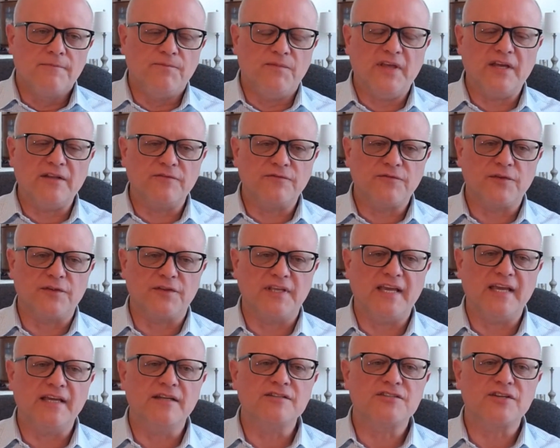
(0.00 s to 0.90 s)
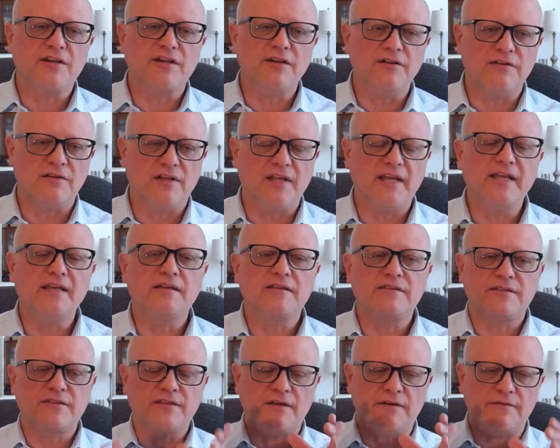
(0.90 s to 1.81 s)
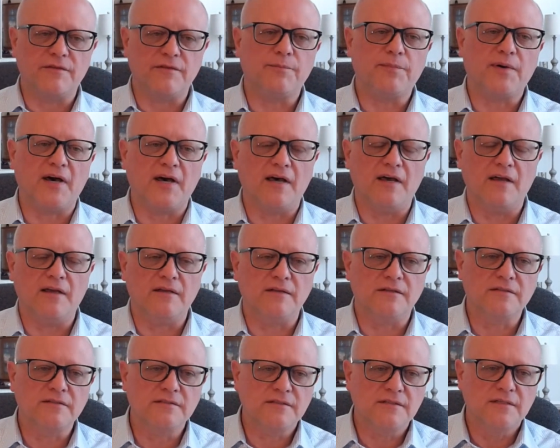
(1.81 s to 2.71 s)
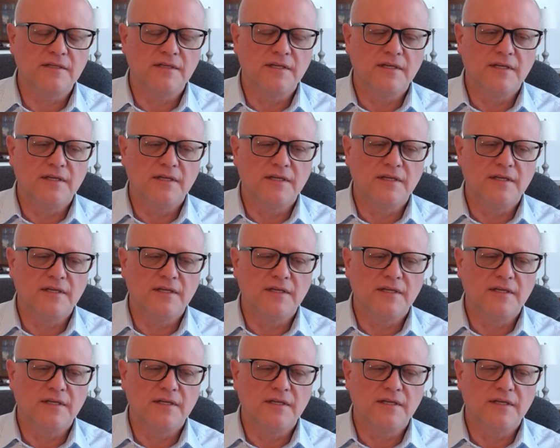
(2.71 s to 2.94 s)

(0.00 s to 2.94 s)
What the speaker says: Then for the entire length of the pile,